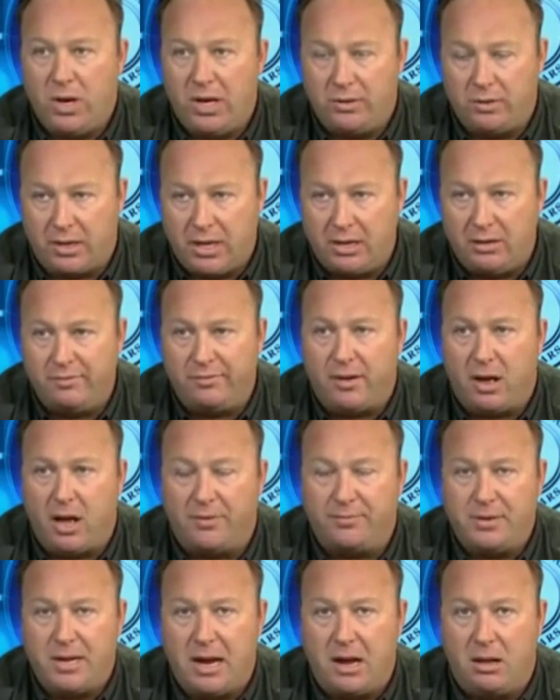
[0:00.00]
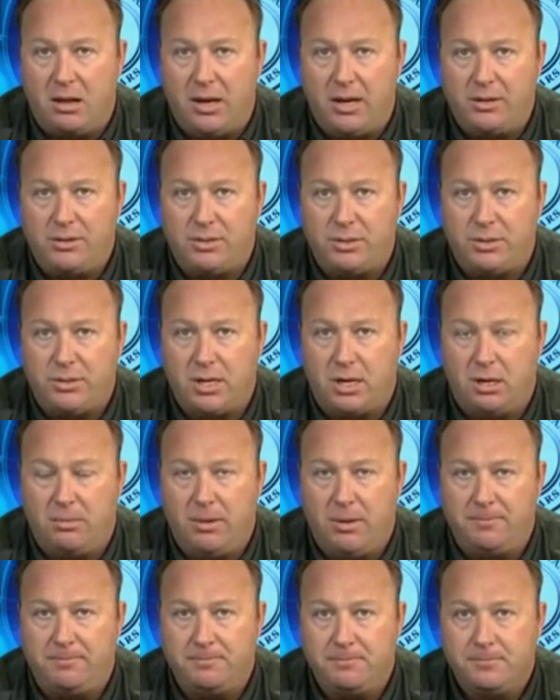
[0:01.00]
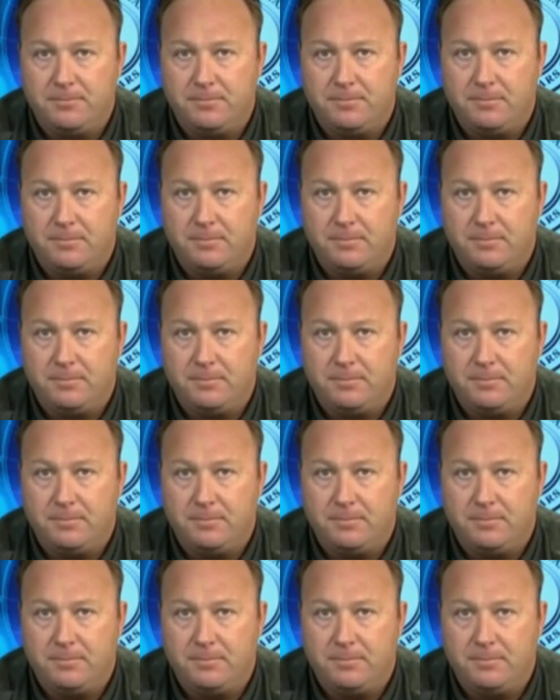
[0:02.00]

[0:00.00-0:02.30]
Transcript: We either get involved now, ladies and gentlemen,